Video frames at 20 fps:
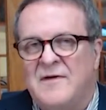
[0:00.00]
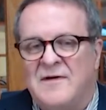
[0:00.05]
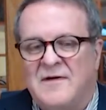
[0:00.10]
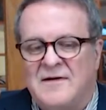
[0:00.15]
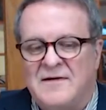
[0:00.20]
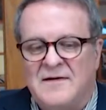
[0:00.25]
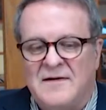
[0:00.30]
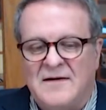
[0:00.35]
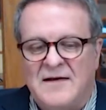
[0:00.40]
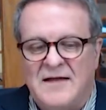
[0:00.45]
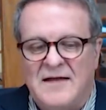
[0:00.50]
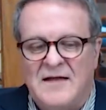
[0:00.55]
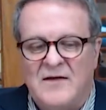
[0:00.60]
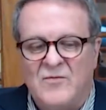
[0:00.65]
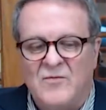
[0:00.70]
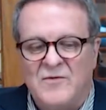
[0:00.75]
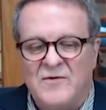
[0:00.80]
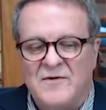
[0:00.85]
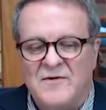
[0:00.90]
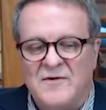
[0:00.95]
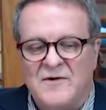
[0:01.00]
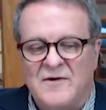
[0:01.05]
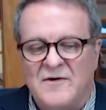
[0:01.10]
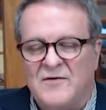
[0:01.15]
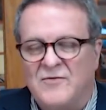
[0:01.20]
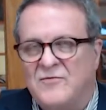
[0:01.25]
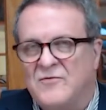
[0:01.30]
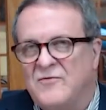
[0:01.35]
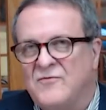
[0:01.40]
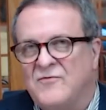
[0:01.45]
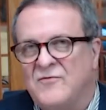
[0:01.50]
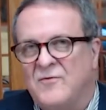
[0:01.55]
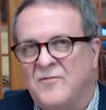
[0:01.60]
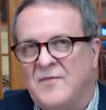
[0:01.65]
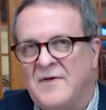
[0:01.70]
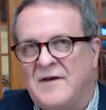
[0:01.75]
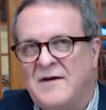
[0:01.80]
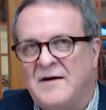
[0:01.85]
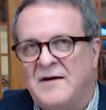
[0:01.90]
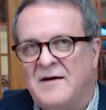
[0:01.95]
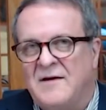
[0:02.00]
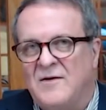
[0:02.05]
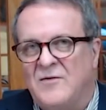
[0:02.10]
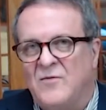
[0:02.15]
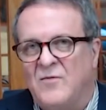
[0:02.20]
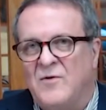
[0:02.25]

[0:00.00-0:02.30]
And today I want to talk just a minute